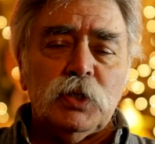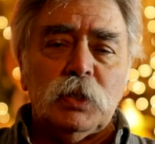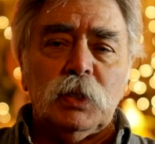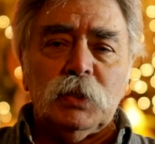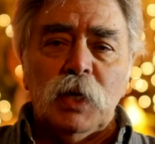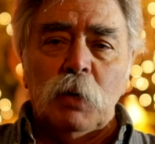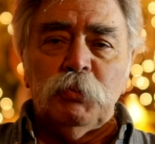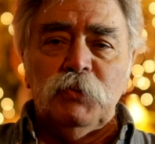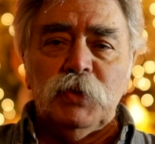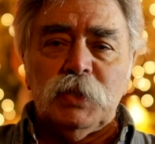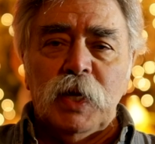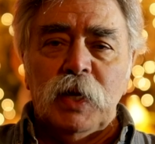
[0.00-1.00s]
sit on top
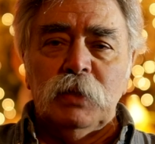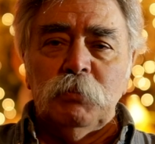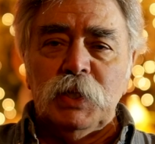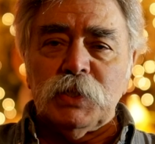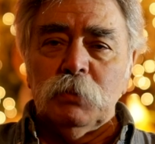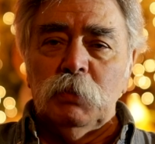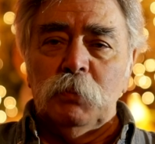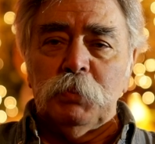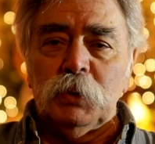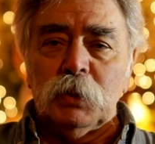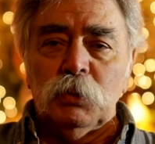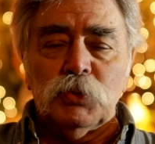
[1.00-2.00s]
of his hat and mess him up
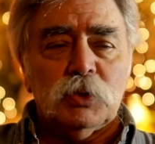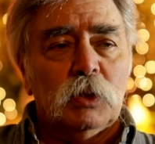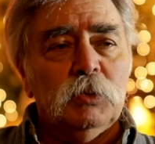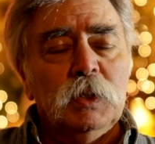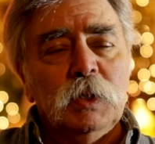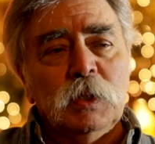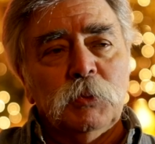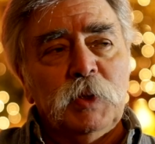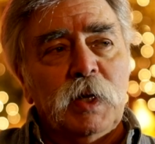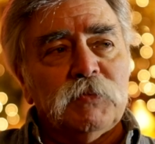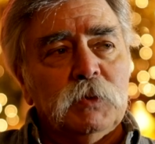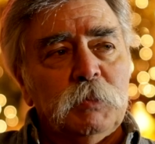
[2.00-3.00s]
a little, so
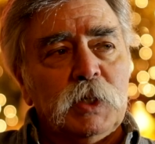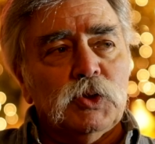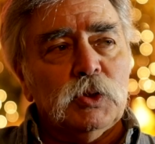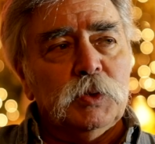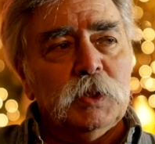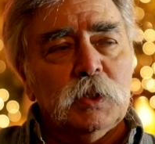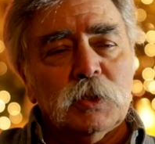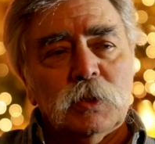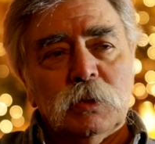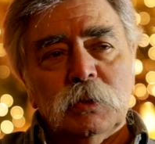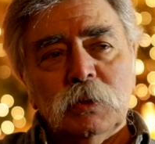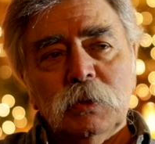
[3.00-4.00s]
we have to make sure he
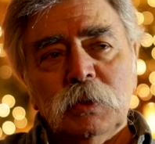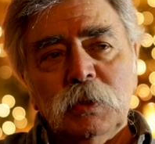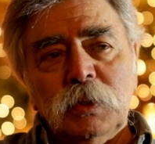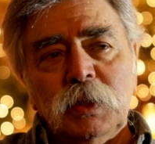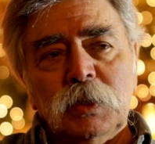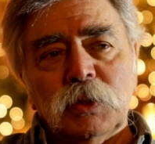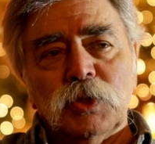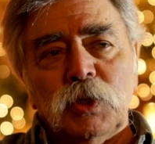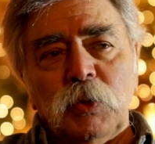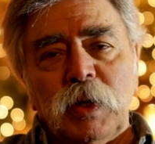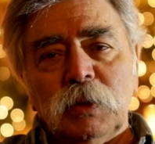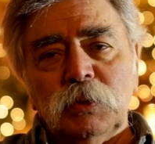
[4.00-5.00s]
doesn't, he doesn't
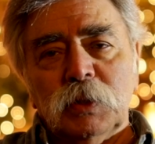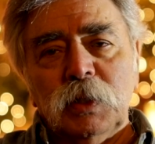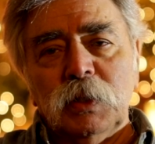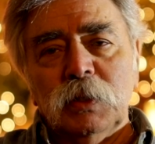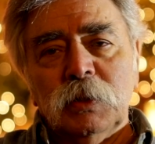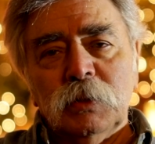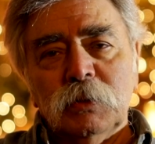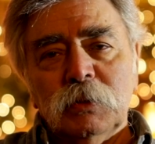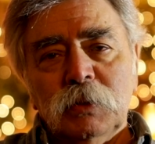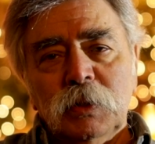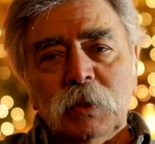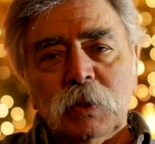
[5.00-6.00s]
go out looking
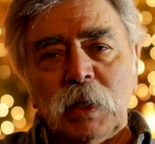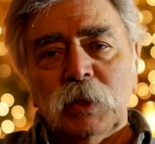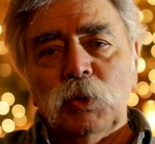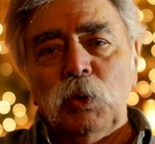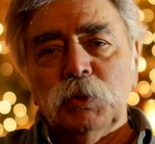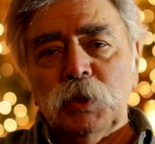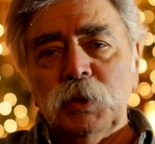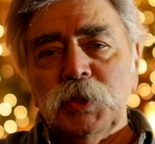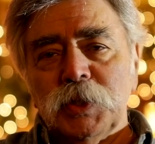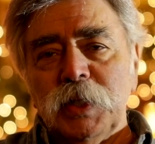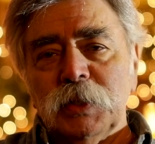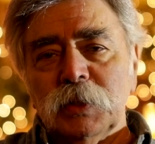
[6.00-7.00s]
like an old dirty
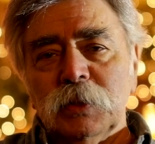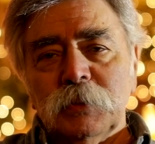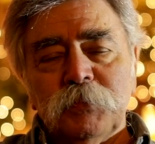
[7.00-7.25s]
Santa.